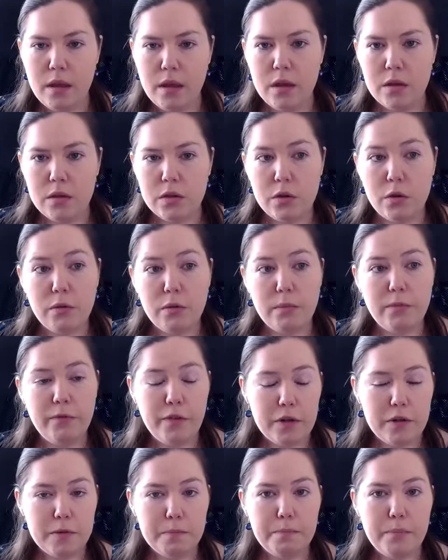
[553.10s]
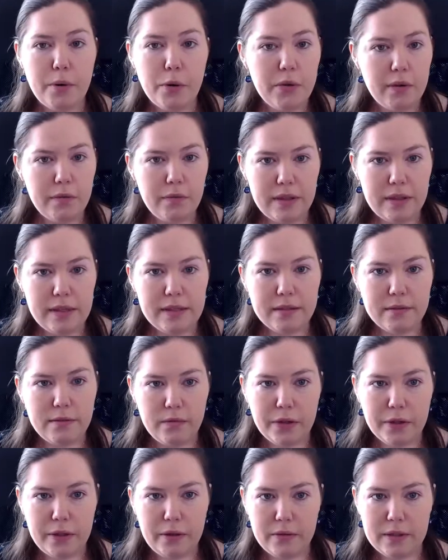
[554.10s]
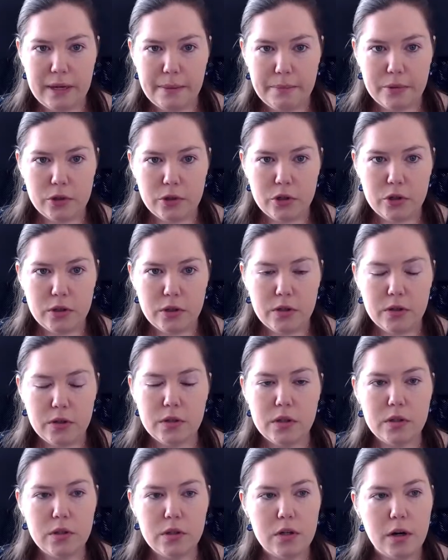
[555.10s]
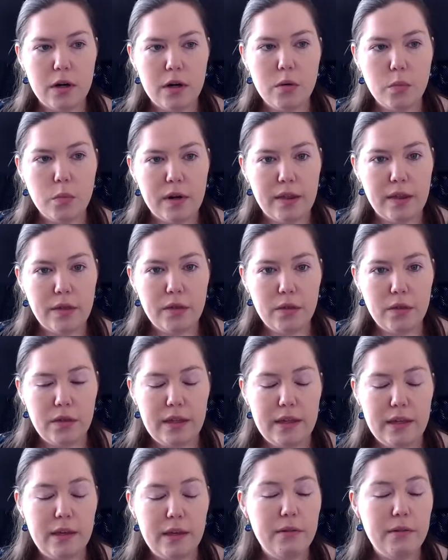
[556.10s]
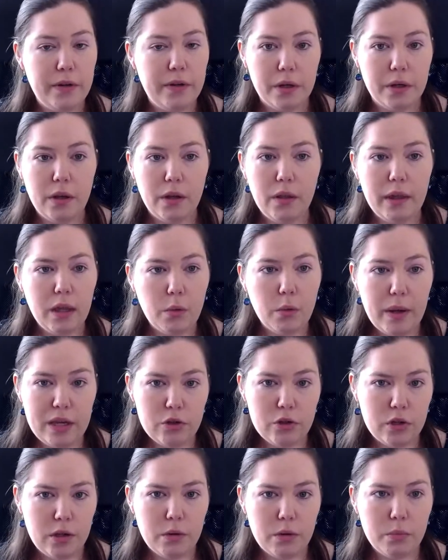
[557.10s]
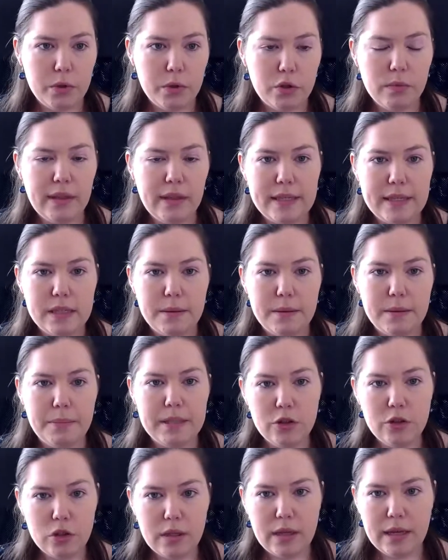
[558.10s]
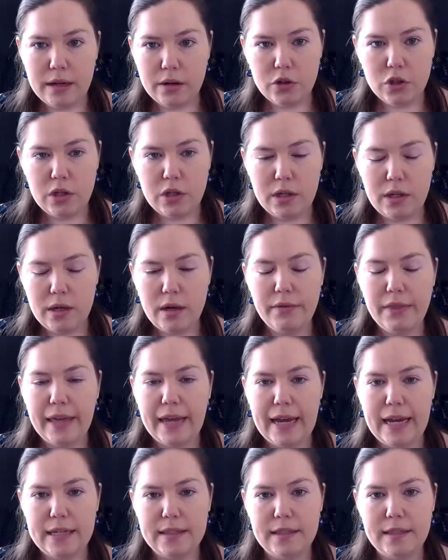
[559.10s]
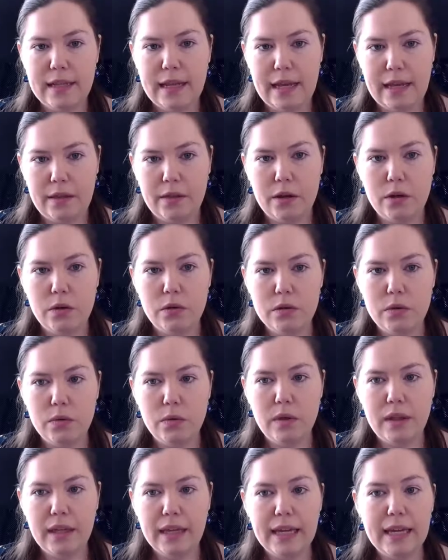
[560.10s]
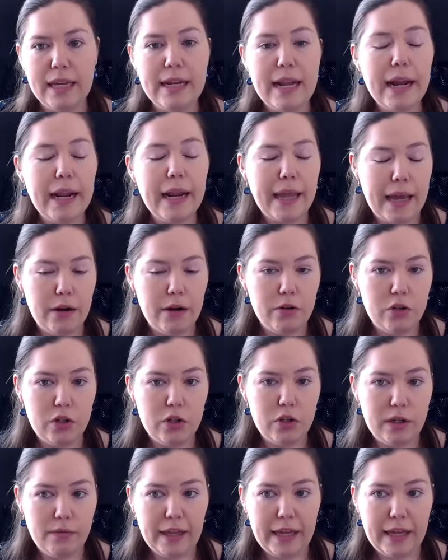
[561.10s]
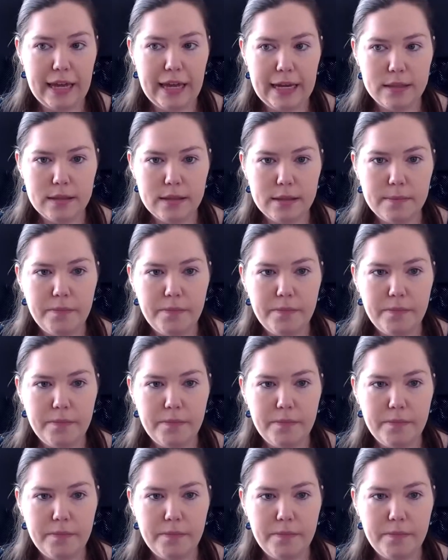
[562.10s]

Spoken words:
So first, both of these virial temperatures start with the virial equation, which relates the potential energy of the gas in the halo to the kinetic energy of the gas.